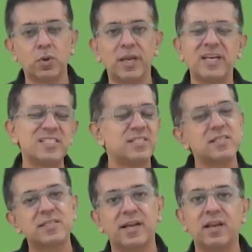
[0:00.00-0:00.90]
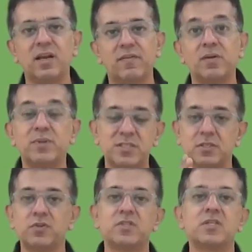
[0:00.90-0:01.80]
Okay. It is just getting developed. This
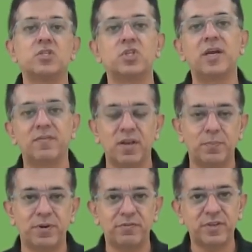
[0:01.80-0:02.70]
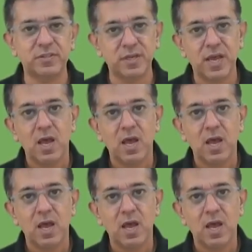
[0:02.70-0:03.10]
is research and development phase